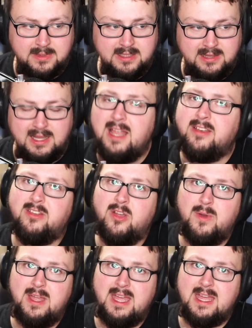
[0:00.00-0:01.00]
let's
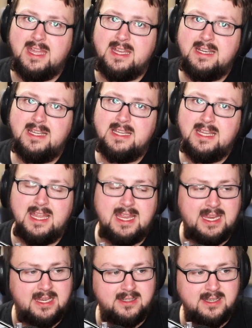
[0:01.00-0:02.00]
go ahead
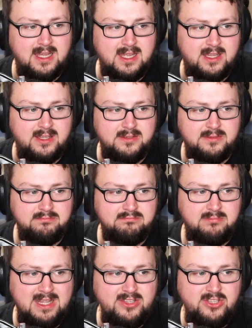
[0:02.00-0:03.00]
and
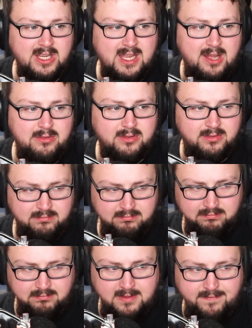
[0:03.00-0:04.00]
let's check out
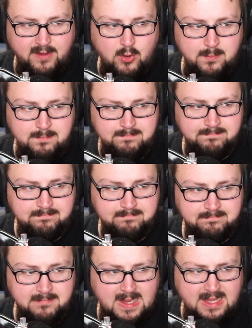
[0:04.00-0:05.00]
the foam
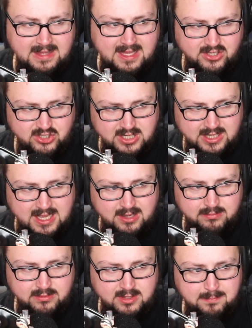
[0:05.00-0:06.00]
and let's check
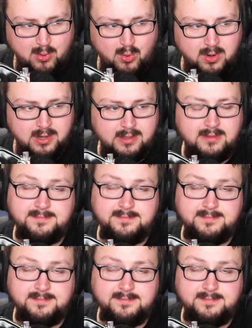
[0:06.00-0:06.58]
out the pour